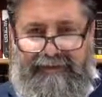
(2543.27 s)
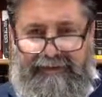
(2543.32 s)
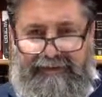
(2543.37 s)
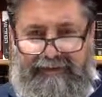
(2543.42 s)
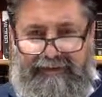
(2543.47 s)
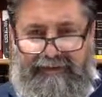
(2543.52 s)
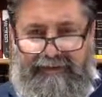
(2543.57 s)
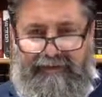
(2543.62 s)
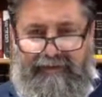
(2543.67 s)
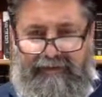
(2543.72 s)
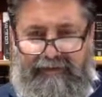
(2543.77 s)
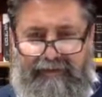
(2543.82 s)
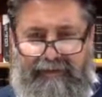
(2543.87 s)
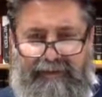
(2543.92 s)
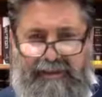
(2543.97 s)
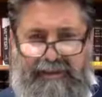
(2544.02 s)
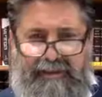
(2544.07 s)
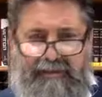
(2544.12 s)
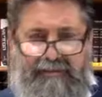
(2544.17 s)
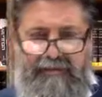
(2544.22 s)
The story
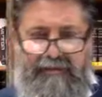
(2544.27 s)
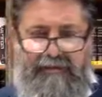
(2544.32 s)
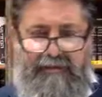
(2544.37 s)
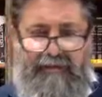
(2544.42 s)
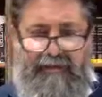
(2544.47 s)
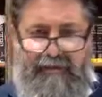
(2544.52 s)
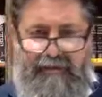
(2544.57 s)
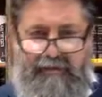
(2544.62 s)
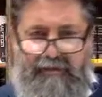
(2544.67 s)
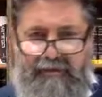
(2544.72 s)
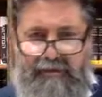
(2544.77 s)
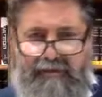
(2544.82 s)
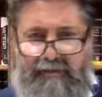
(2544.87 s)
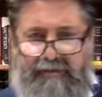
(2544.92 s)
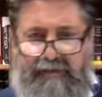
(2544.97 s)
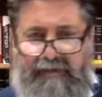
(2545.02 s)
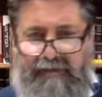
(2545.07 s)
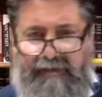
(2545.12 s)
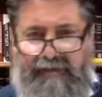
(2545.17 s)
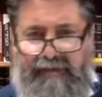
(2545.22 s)
is given to us by
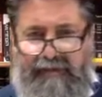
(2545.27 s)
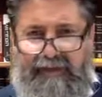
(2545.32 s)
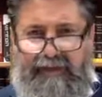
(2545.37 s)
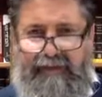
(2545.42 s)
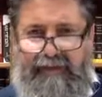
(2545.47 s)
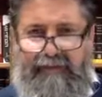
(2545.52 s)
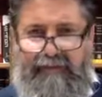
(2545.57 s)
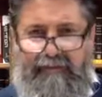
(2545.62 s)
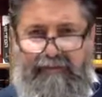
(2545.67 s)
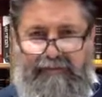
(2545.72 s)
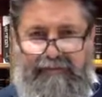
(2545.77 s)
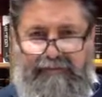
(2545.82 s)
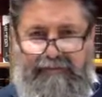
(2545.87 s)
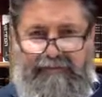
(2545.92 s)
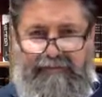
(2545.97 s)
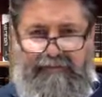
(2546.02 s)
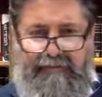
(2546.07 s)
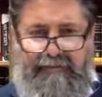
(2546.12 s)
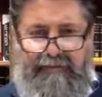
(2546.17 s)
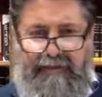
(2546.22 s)
Rabbi Bnayahu,
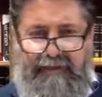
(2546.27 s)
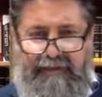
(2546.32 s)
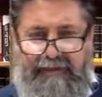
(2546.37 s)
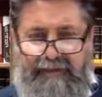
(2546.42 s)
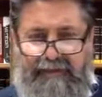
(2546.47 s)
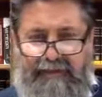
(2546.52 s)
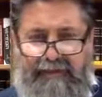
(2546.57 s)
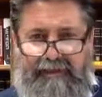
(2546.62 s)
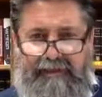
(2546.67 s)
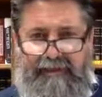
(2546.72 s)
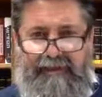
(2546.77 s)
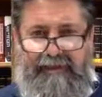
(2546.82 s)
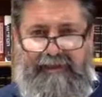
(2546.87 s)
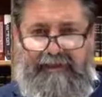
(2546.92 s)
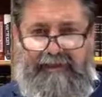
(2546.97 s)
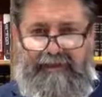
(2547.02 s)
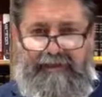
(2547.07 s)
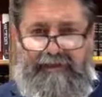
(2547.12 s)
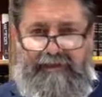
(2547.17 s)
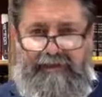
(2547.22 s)
a tzaddik
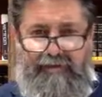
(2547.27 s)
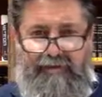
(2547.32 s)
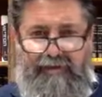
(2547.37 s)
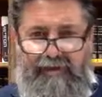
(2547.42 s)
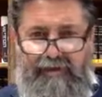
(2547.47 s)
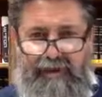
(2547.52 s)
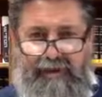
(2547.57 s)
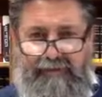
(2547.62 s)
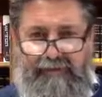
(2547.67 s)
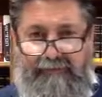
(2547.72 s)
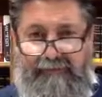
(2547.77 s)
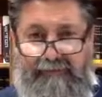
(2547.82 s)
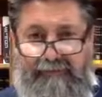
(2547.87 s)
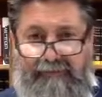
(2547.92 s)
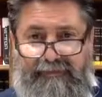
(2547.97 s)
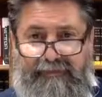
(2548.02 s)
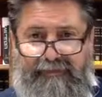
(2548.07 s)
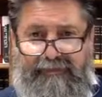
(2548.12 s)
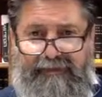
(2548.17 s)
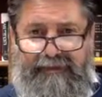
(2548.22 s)
in Yerushalayim.
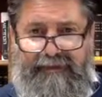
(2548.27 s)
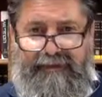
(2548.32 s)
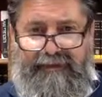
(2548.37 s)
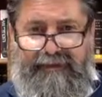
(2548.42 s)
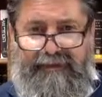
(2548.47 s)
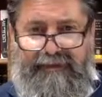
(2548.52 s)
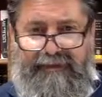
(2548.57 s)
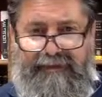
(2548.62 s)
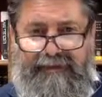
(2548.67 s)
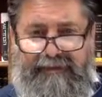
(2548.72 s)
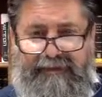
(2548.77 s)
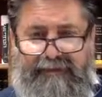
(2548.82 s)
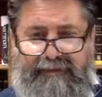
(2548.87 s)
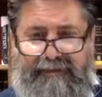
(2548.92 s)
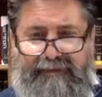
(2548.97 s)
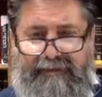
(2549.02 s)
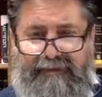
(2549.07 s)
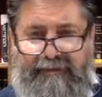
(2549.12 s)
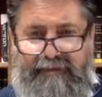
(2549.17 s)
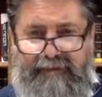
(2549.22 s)

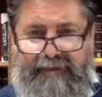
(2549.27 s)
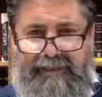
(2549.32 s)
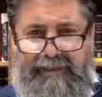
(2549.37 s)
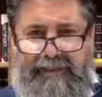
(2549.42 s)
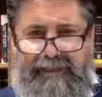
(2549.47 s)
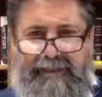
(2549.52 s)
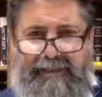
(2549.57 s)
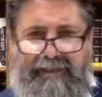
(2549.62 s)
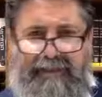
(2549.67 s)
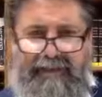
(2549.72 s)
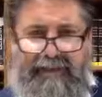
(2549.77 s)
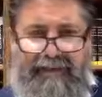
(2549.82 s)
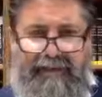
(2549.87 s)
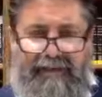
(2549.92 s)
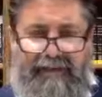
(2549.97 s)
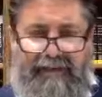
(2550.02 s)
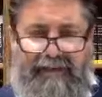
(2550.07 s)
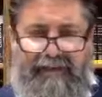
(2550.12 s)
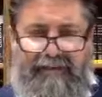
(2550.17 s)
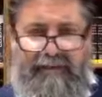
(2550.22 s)
So we see that
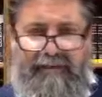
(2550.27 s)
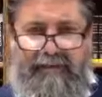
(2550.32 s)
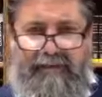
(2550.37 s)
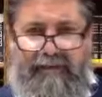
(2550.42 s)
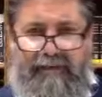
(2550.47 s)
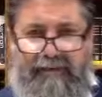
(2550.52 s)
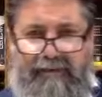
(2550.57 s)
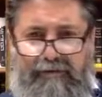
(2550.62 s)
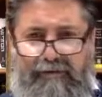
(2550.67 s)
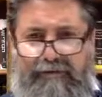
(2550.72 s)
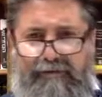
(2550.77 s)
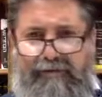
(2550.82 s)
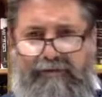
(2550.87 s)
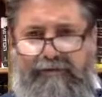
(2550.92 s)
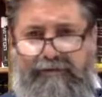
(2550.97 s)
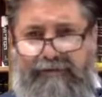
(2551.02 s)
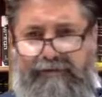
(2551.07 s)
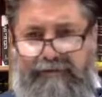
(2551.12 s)
Akadosh Baruch Hu